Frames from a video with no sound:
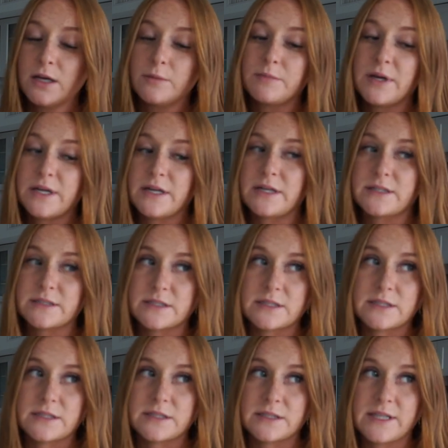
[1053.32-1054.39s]
But
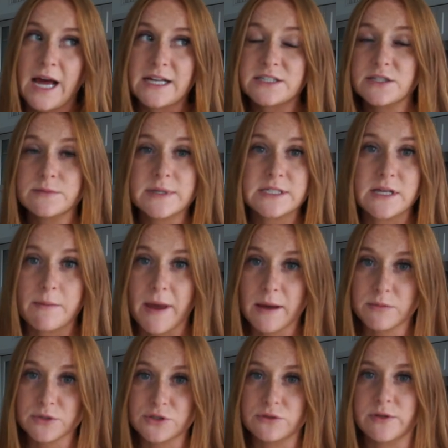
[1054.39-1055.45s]
that's just because I'm
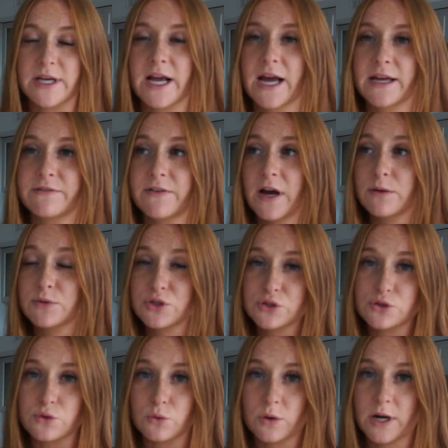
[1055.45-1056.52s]
able to. Like if I was
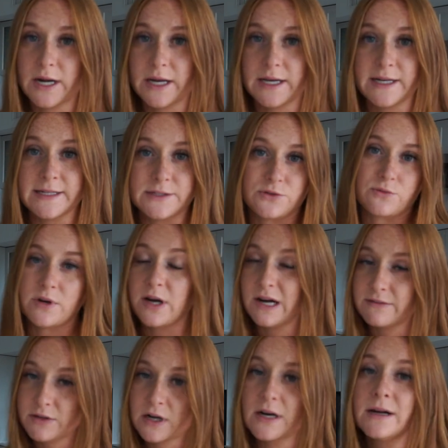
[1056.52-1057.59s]
sore and I needed to
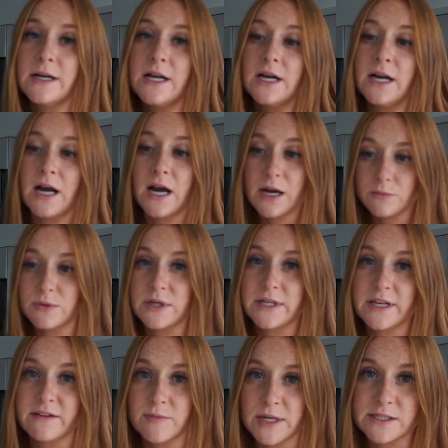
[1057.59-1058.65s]
recover, I would
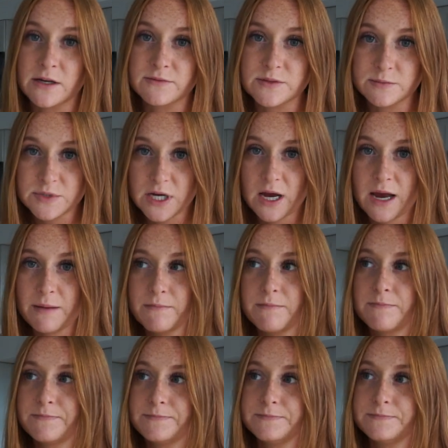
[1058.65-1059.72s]
give myself some time.
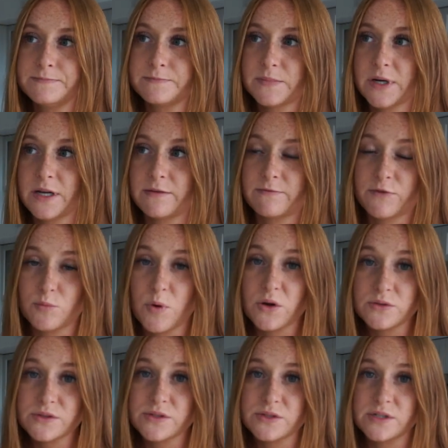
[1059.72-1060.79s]
But for
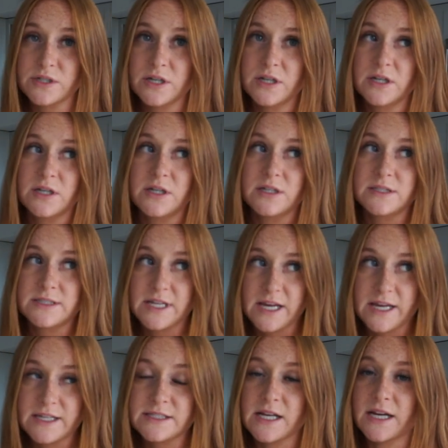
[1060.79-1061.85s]
most
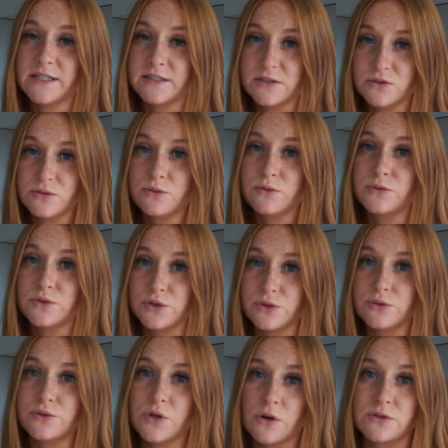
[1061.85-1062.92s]
days, I do
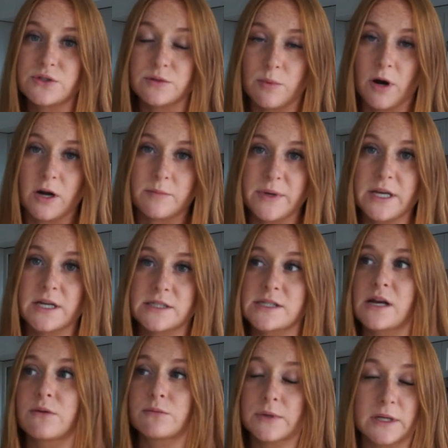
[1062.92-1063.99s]
do toes to bar because
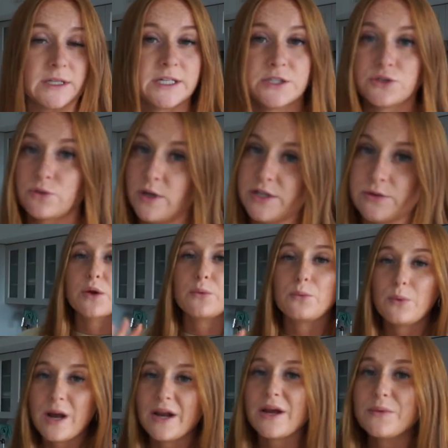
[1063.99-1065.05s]
I really enjoy doing that.
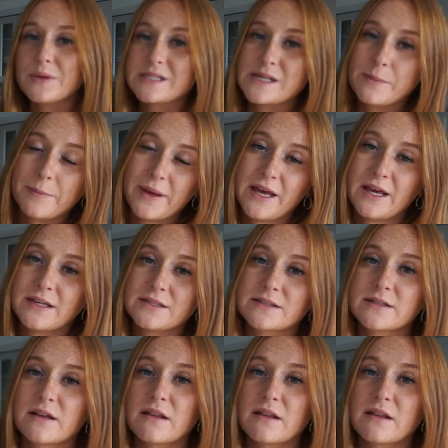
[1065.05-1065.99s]
When I was at Pitt,